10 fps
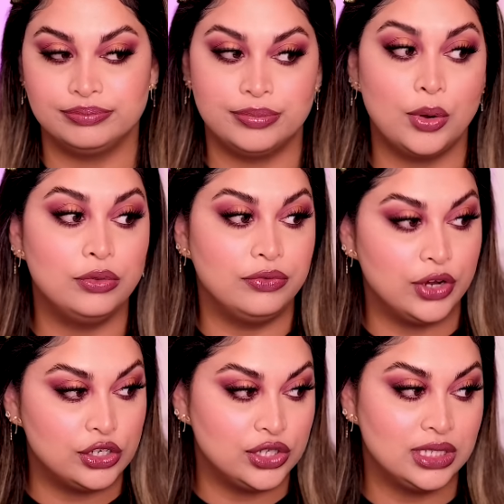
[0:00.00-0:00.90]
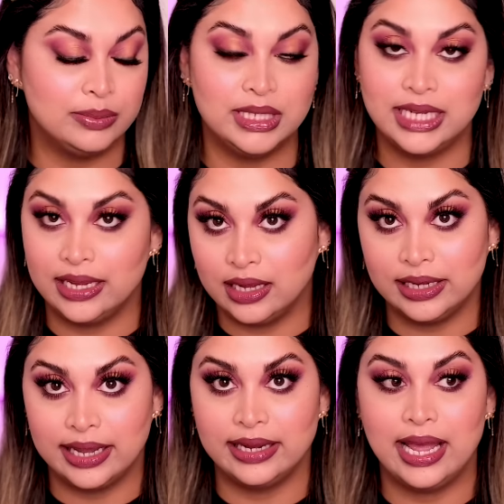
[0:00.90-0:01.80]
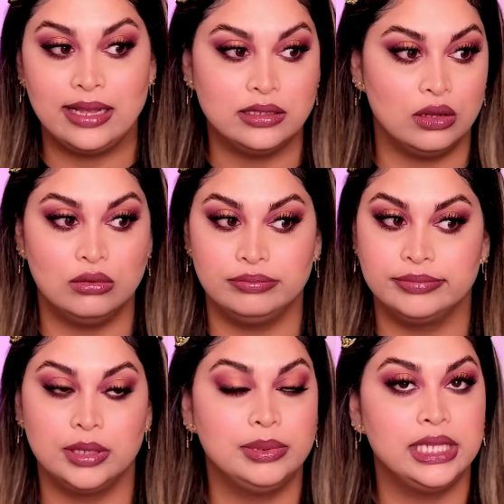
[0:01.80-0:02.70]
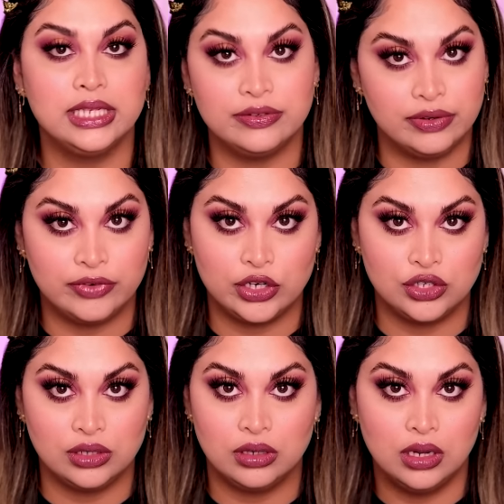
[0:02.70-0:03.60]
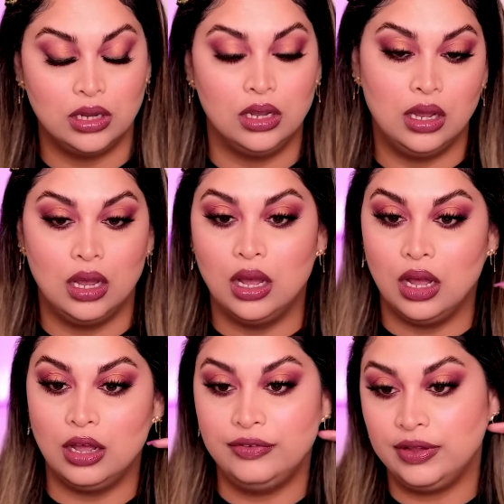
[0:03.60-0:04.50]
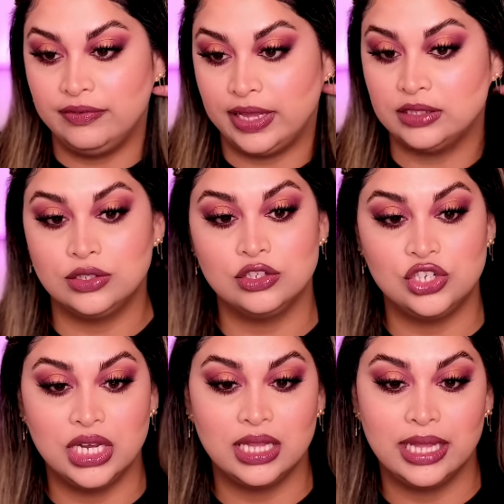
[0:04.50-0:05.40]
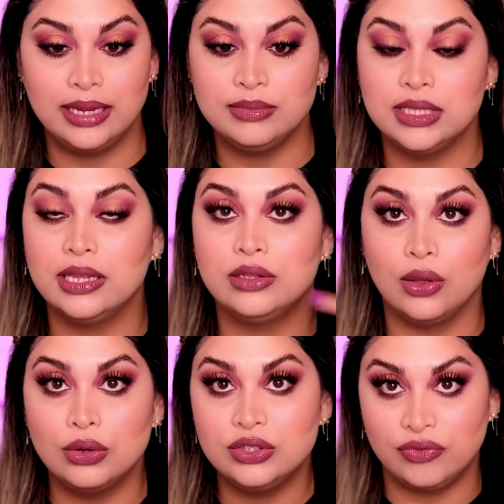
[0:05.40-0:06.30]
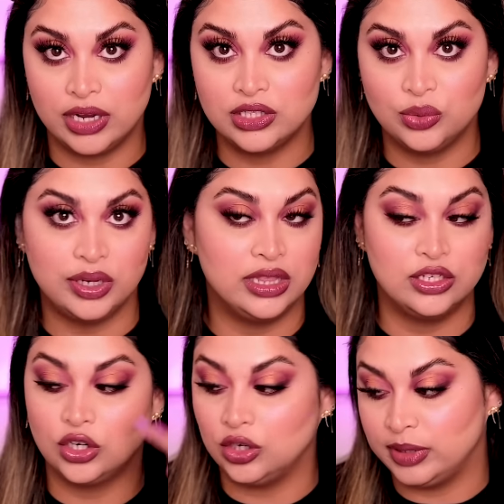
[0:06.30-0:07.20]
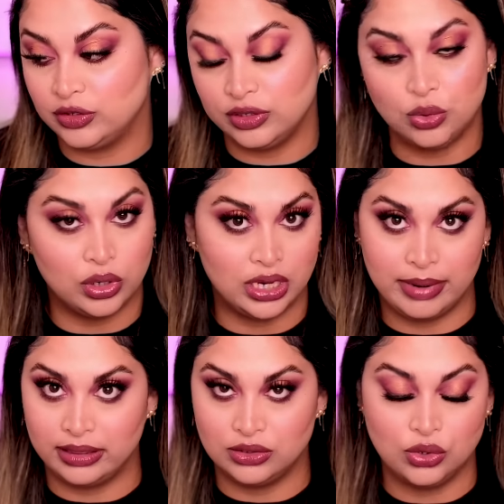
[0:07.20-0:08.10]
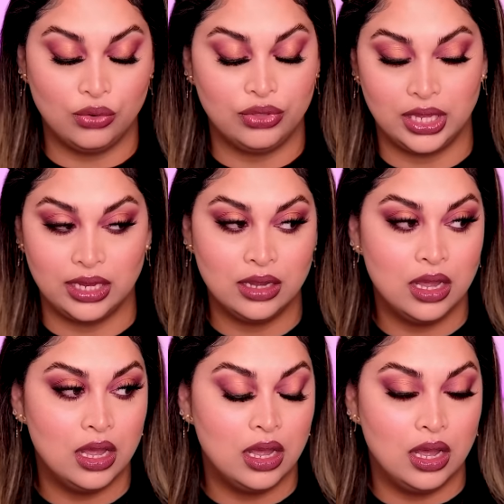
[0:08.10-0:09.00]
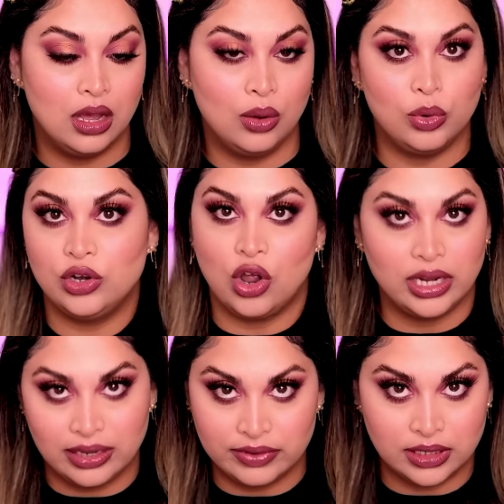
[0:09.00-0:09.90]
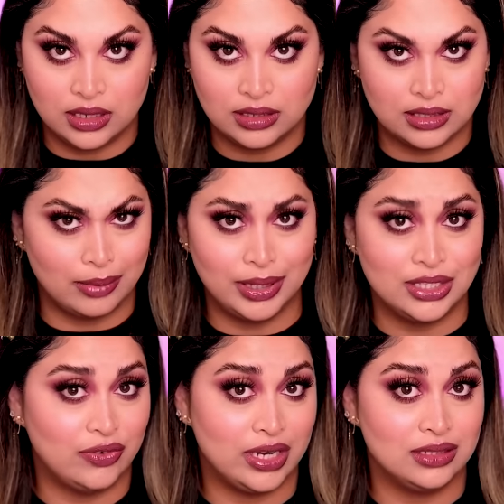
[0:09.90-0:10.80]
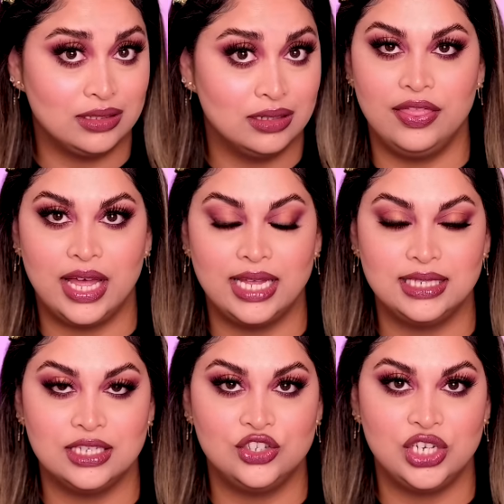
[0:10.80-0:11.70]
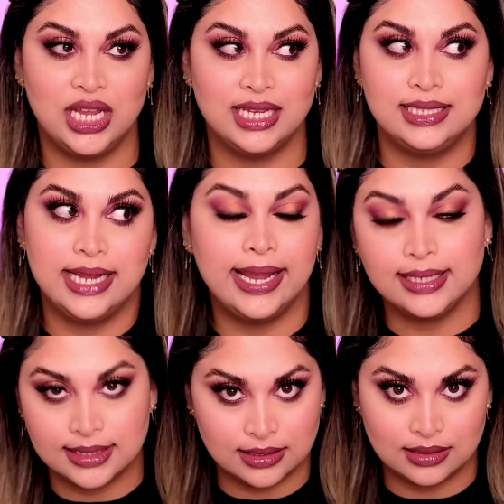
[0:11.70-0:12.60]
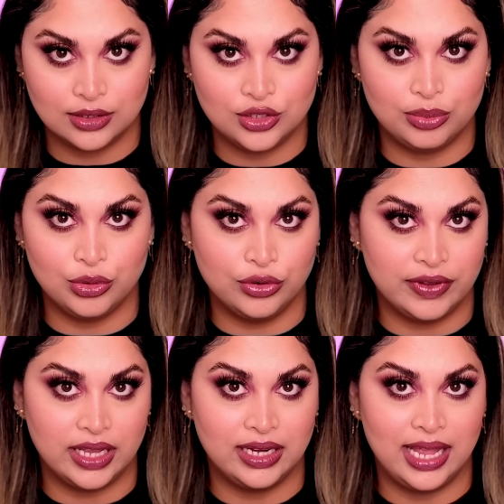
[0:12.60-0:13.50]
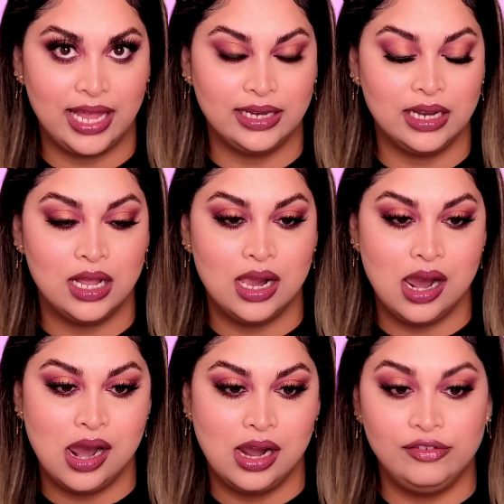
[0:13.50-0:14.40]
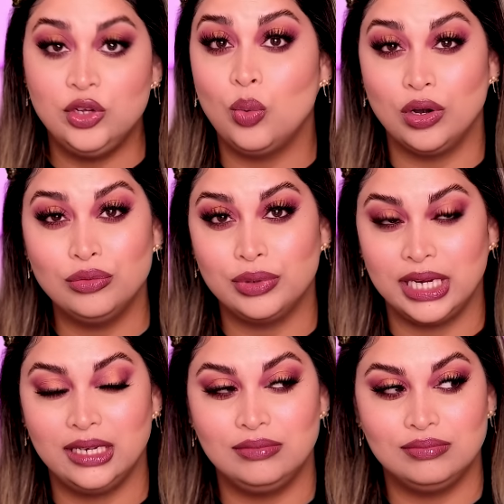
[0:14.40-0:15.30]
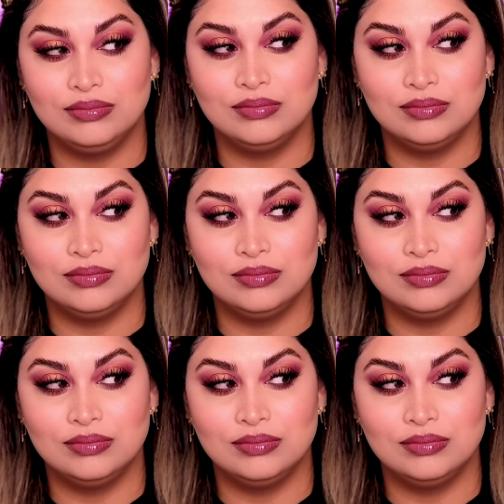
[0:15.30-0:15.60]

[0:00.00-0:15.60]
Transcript: both versions, Madiha again has completely different version of events. So she claims that those friends who were in the documentary talking about this whole thing were not even Samia's friends, that she had texts to prove it. And if you want to read